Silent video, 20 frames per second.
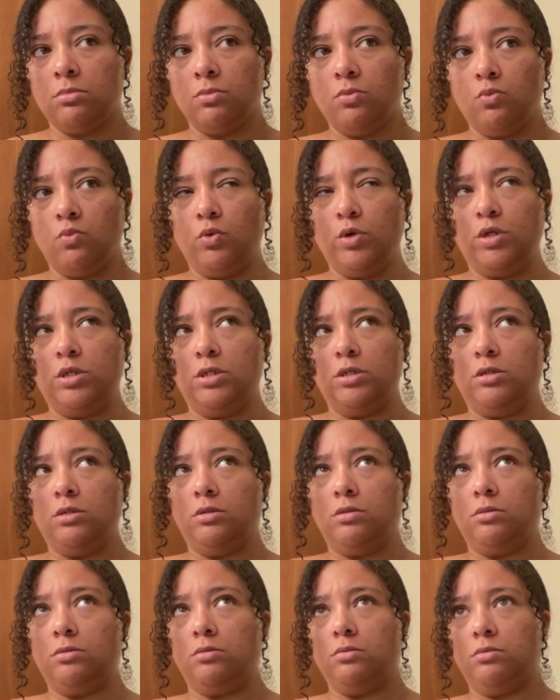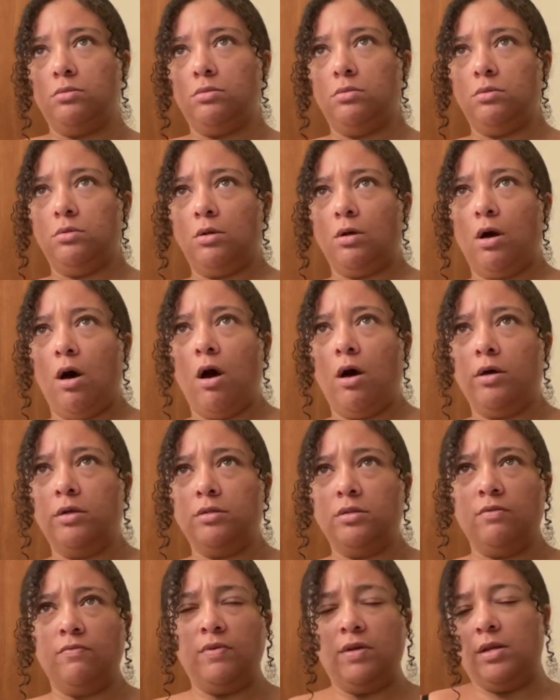which is the cause
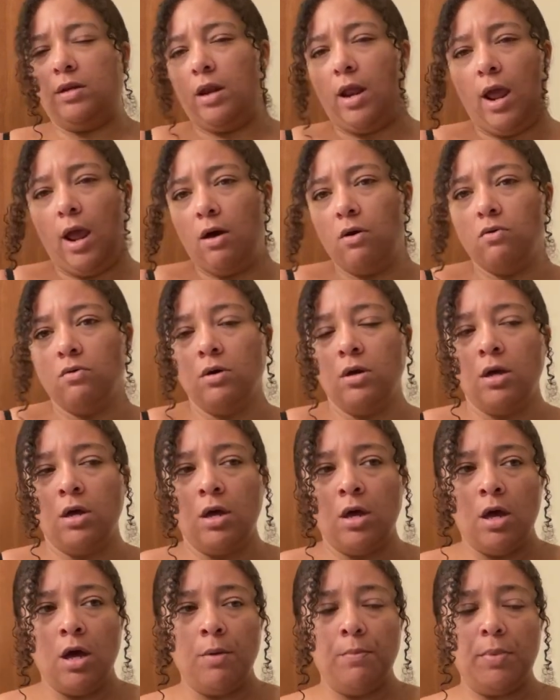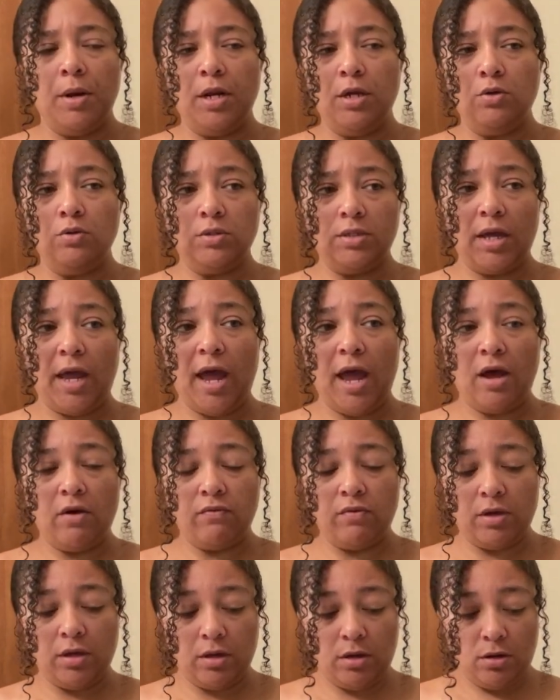of it now. But I used to have
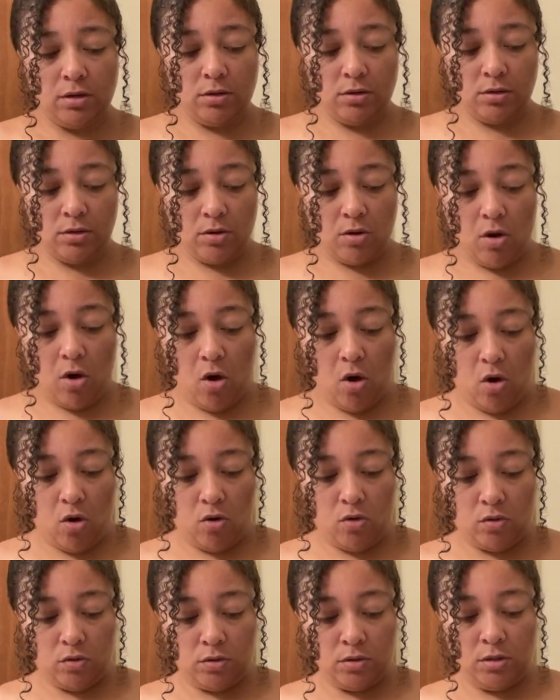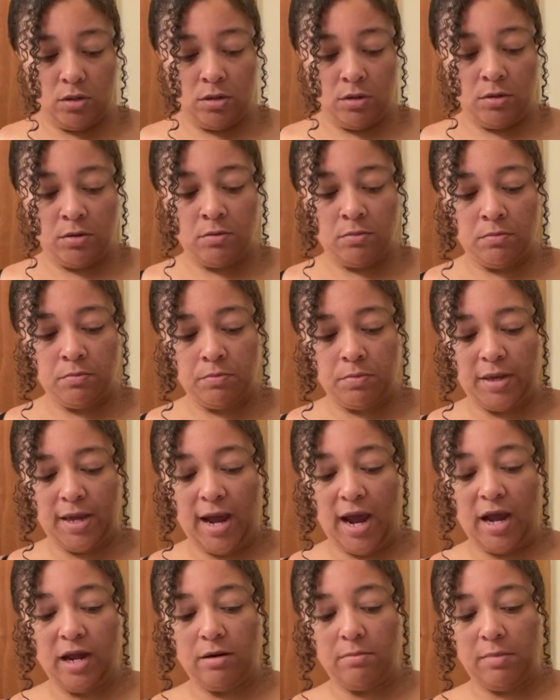it all
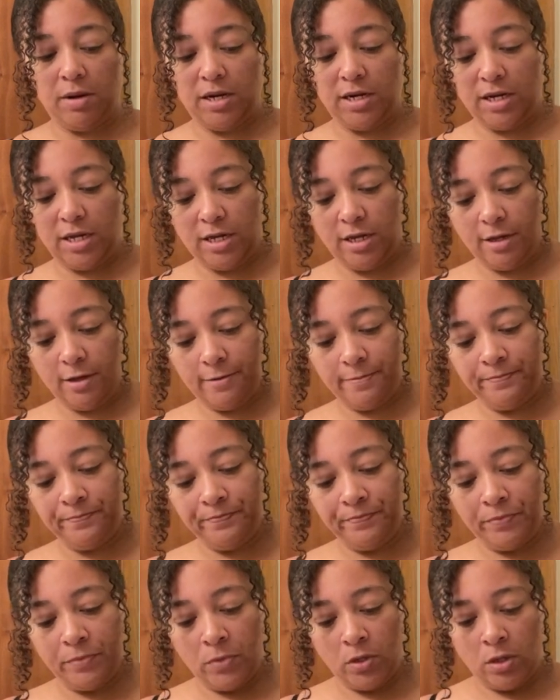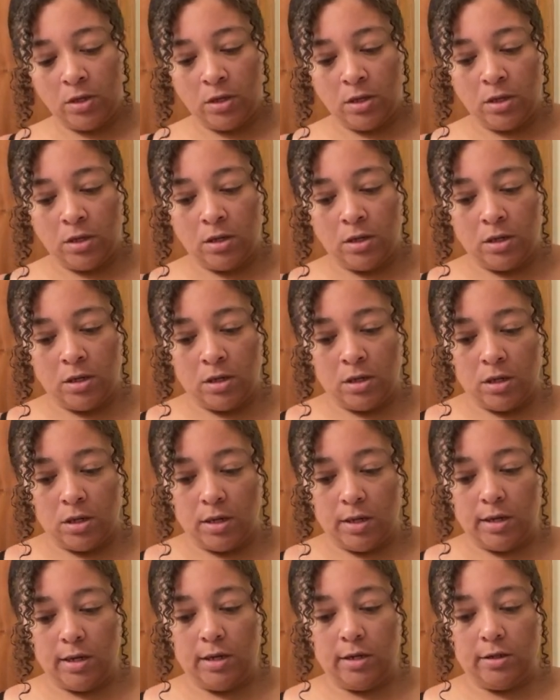behind my knee
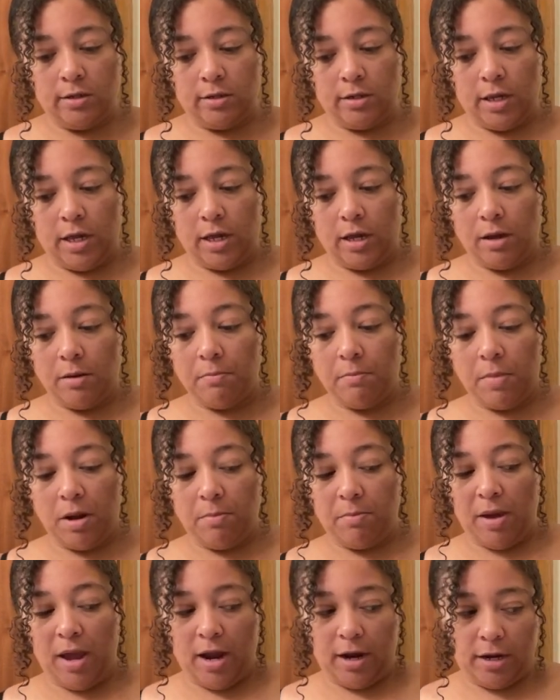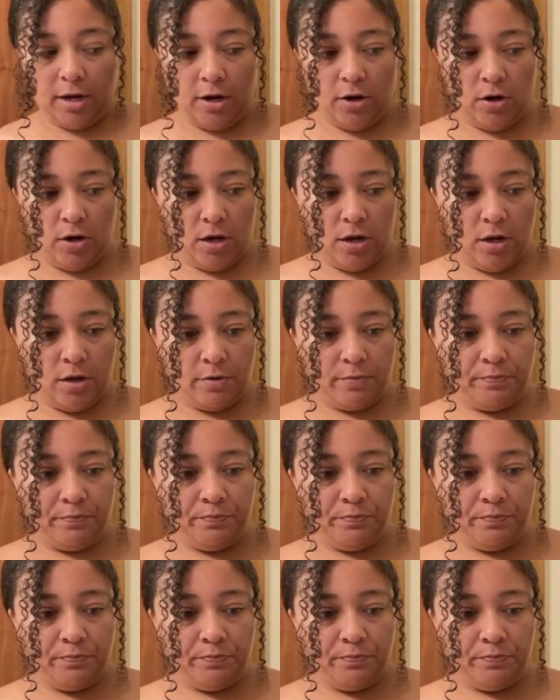and like my back area.